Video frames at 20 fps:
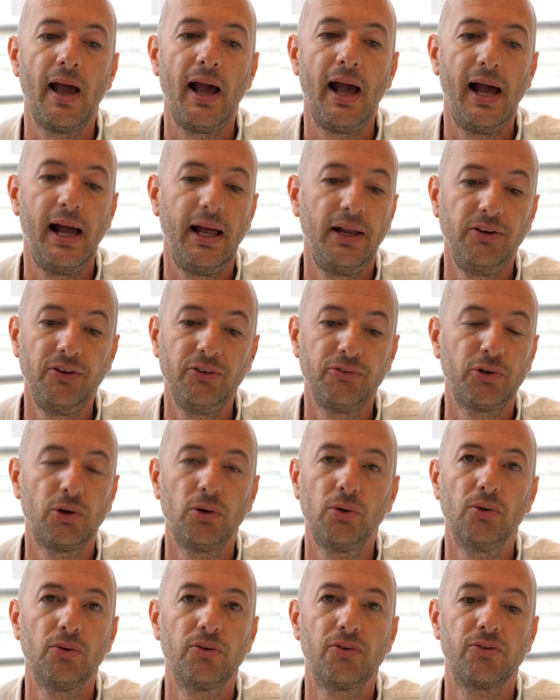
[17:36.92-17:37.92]
And of
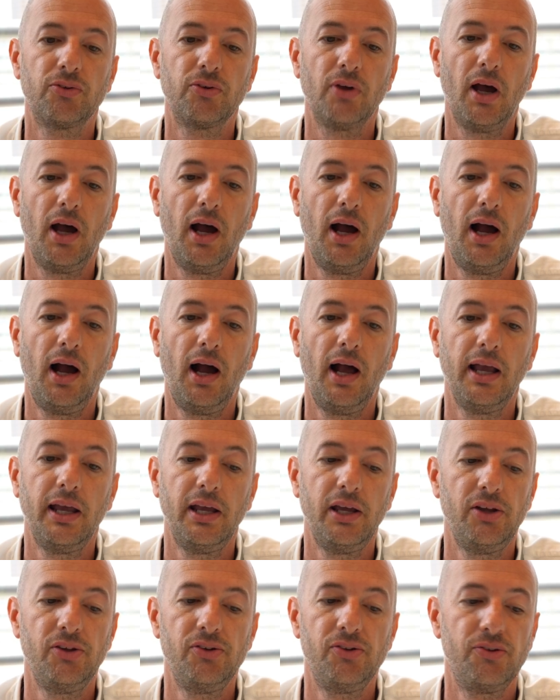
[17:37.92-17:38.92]
course,
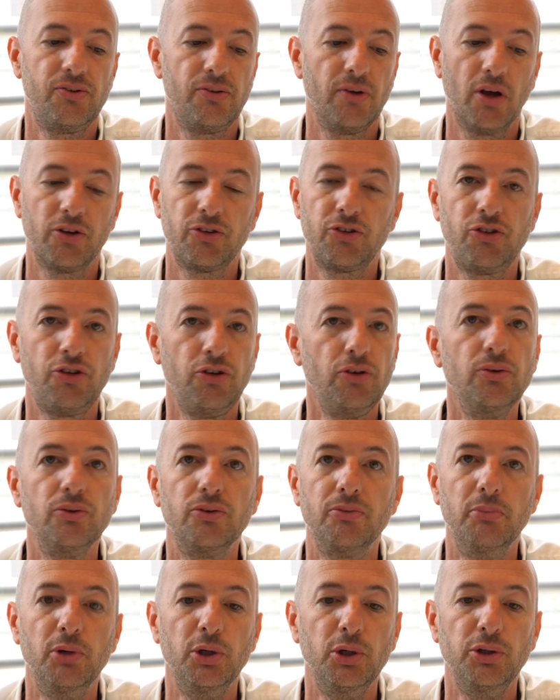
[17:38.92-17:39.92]
his
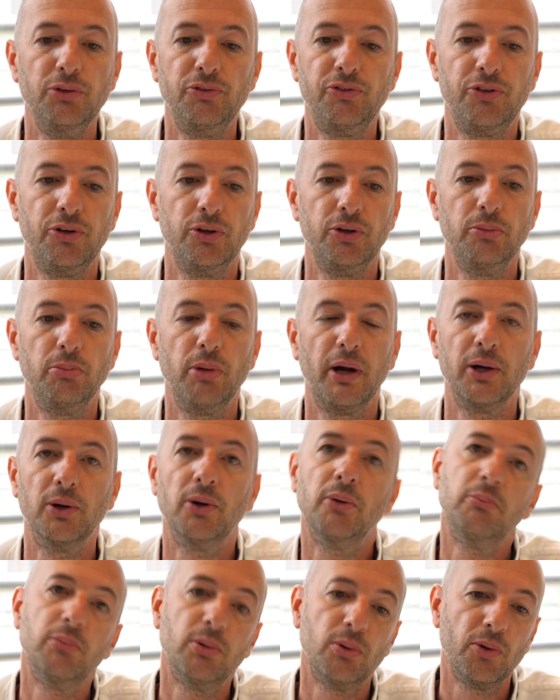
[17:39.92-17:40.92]
astute move to bring
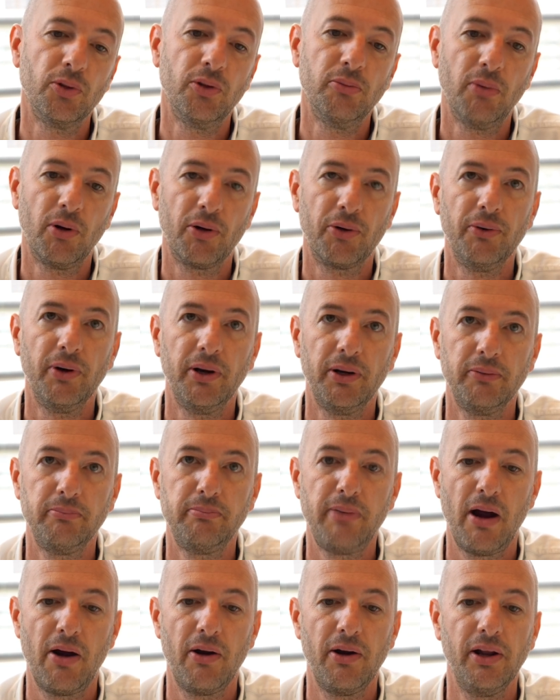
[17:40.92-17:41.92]
on board the moderate
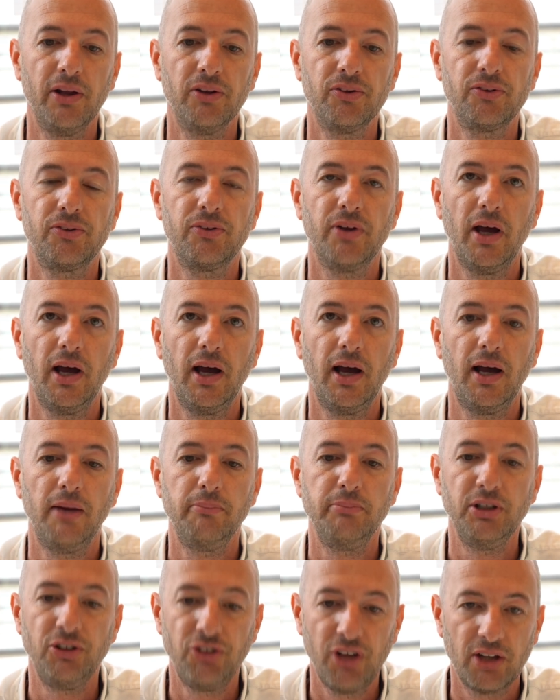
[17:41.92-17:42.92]
Peronist
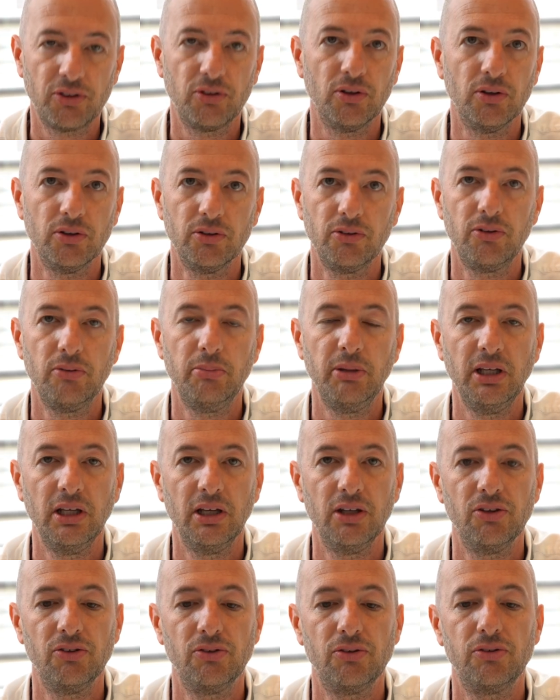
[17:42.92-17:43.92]
Pichetto to be
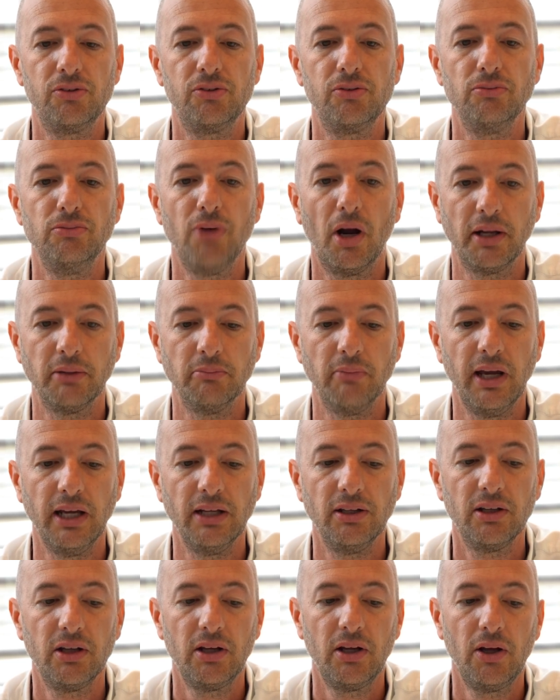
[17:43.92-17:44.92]
his running
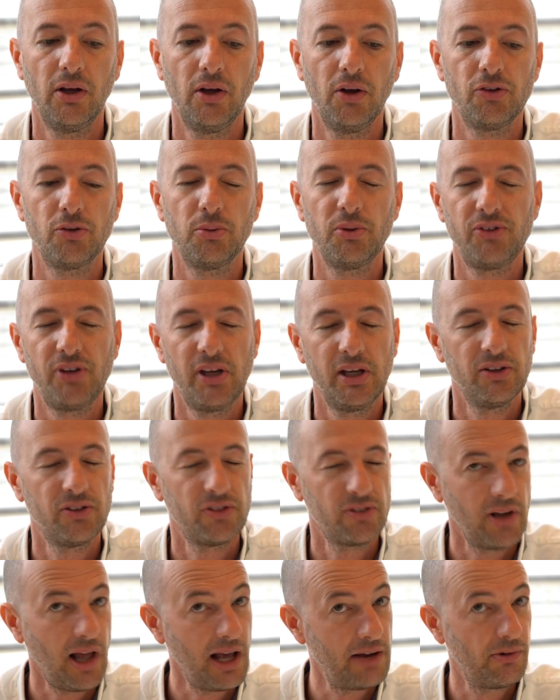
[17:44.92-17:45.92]
mate. So we're seeing a
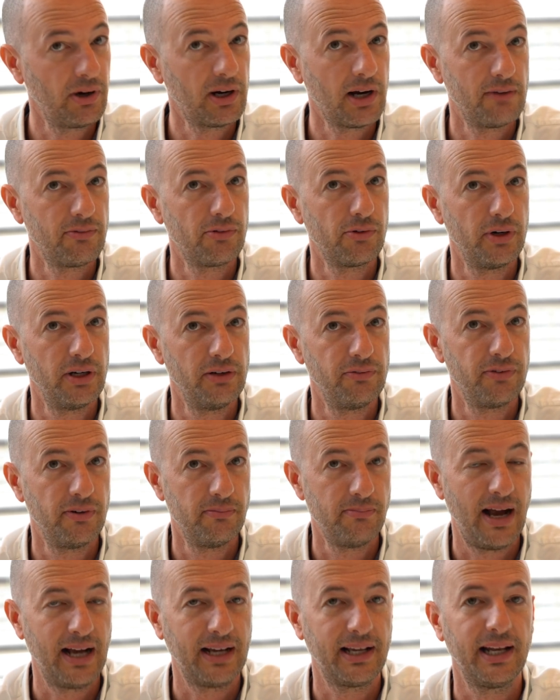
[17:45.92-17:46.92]
slight recovery
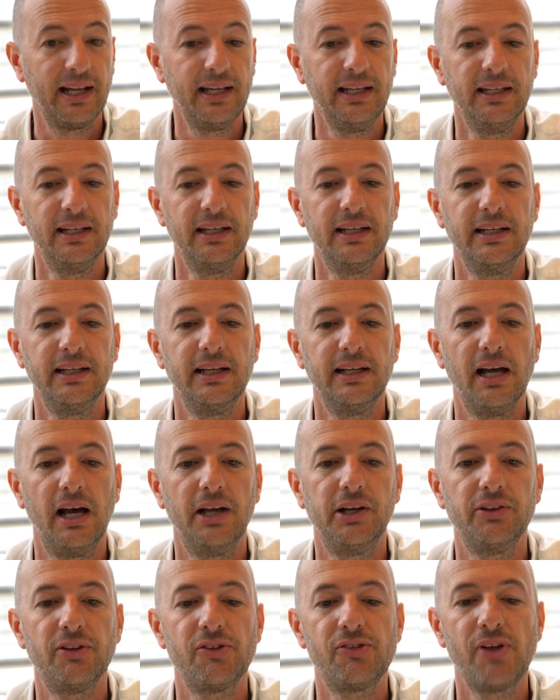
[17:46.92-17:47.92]
from Macri,
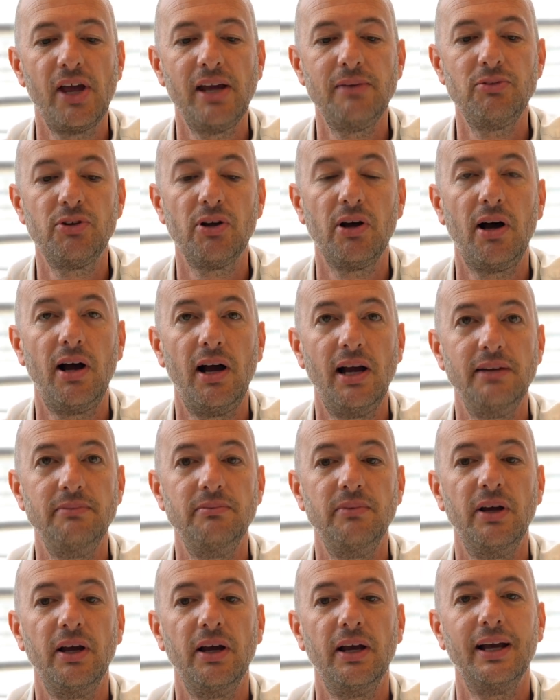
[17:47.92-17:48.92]
and at the same
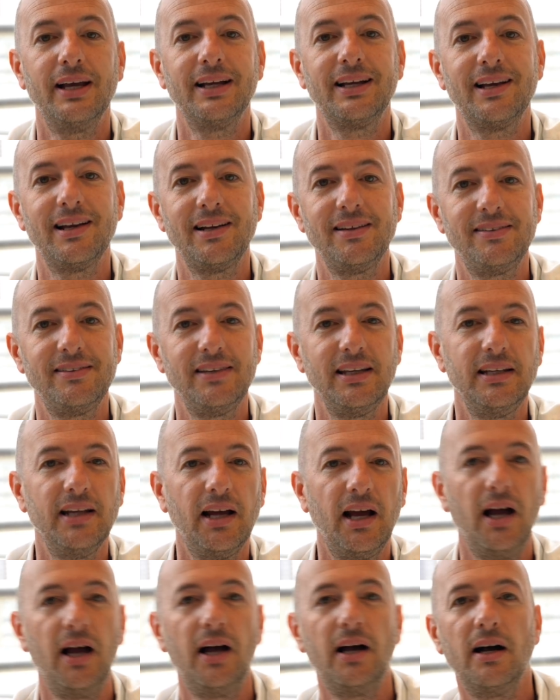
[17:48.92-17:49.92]
time,
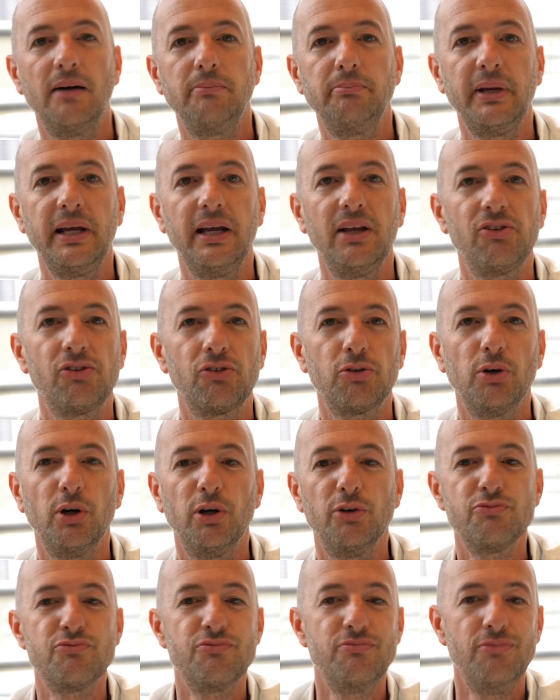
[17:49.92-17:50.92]
Cristina appears to
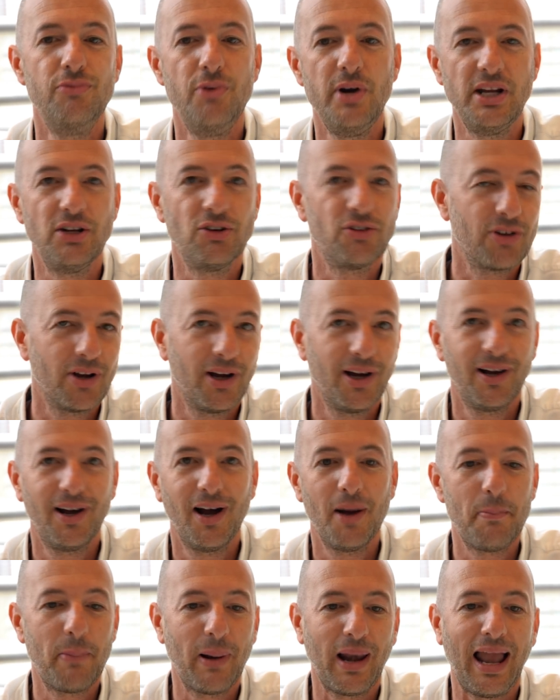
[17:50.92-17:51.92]
have reached
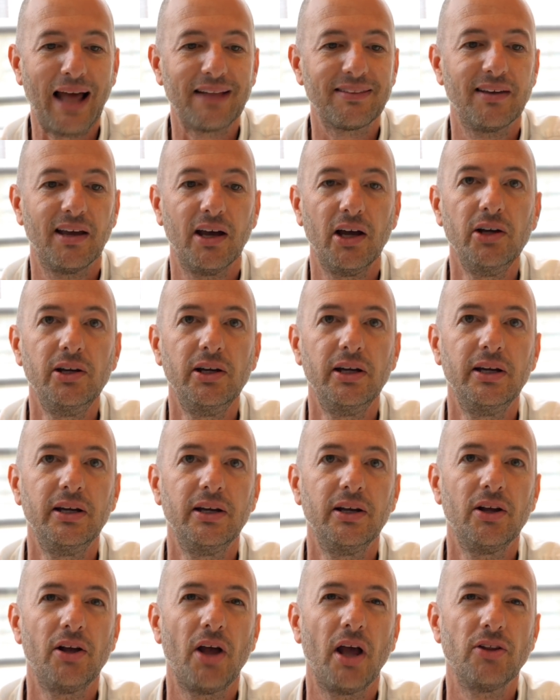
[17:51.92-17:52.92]
a plateau.
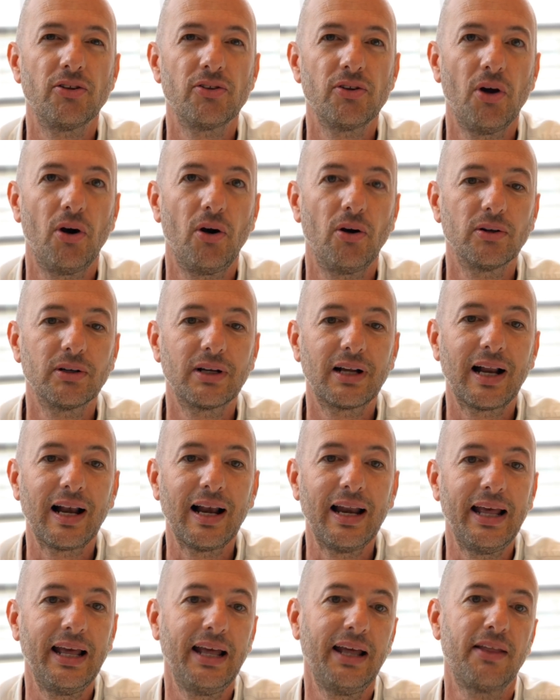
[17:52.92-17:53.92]
It's not
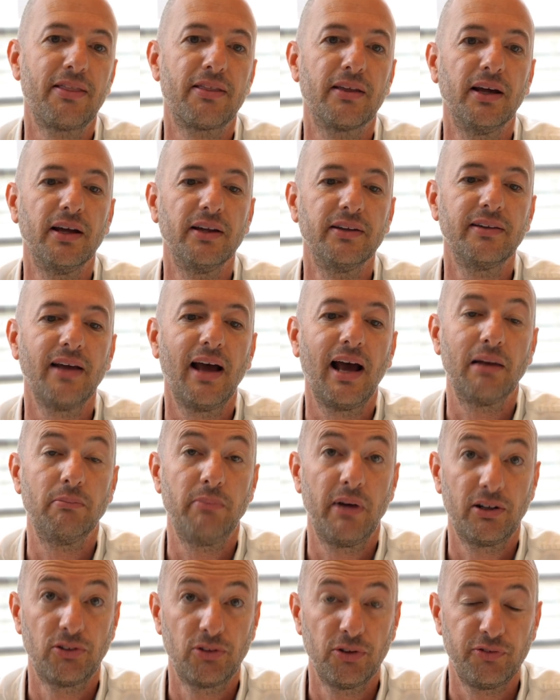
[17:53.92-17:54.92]
clear that
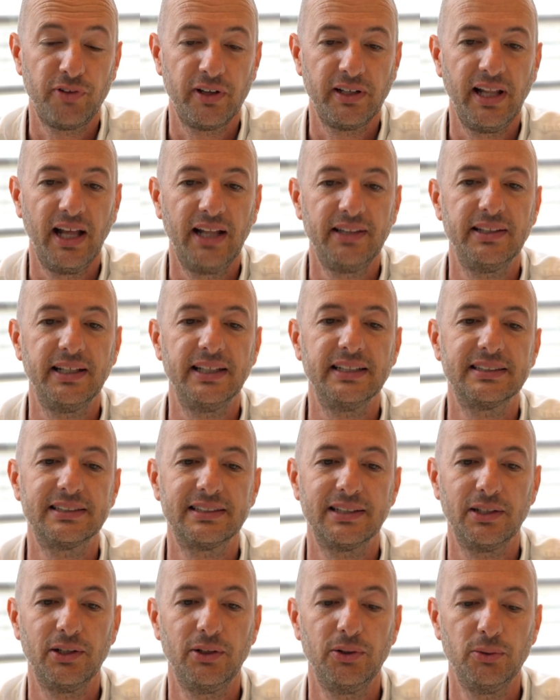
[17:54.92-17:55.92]
Alberto
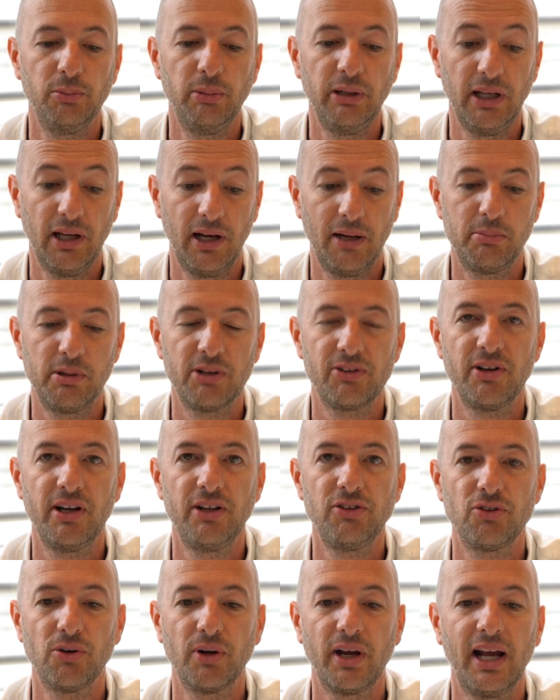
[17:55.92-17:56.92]
Fernandez, who will be her
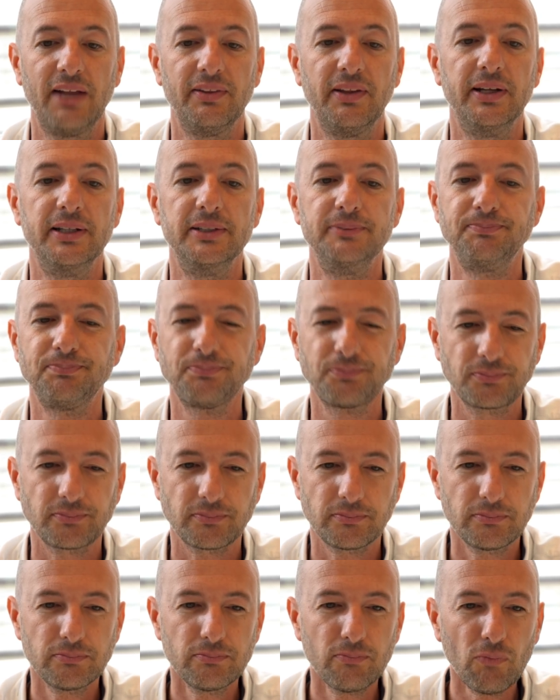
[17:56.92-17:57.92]
presidential candidate,
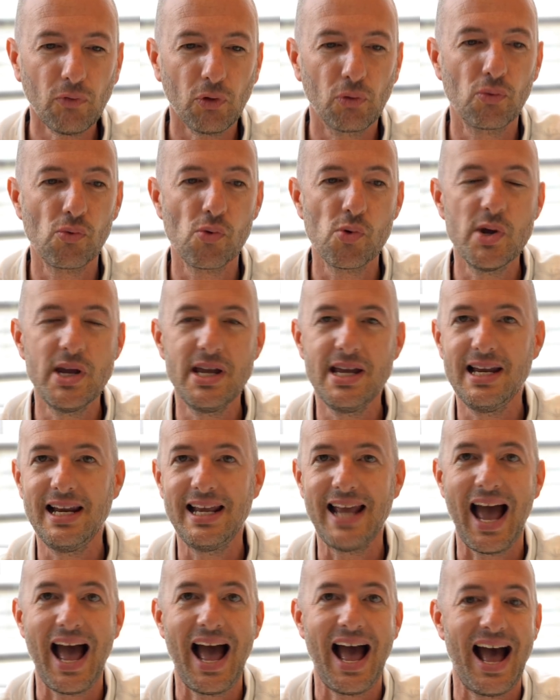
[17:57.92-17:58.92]

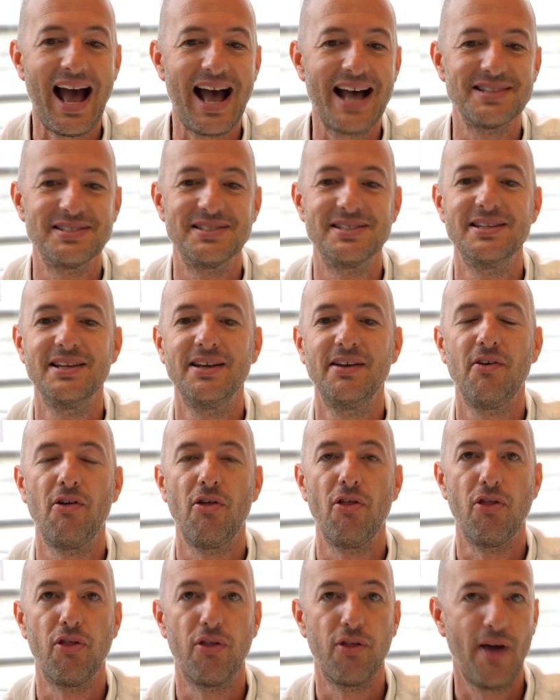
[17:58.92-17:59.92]
really adds
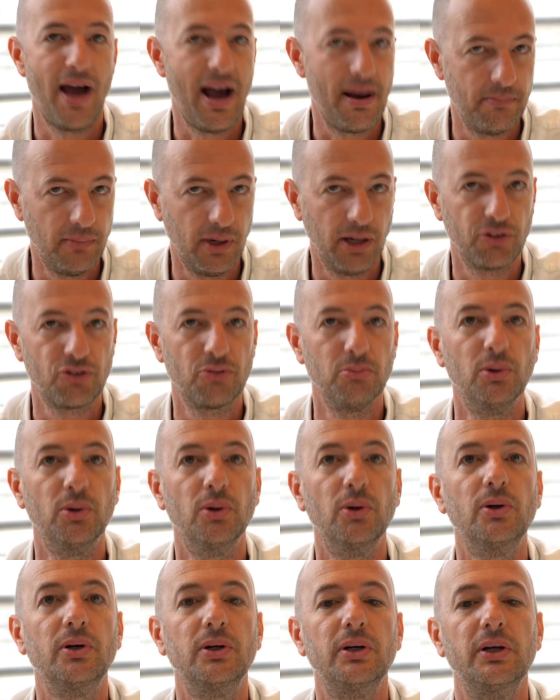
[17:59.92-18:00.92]
that much
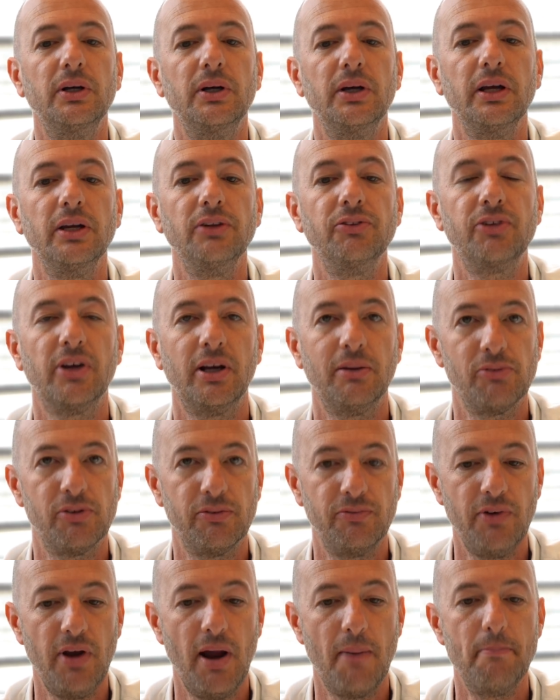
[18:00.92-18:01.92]
more in terms
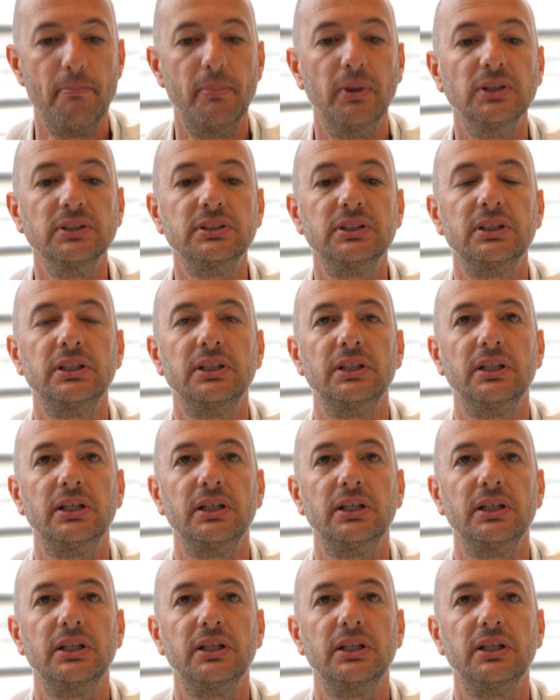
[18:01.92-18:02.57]
of numbers.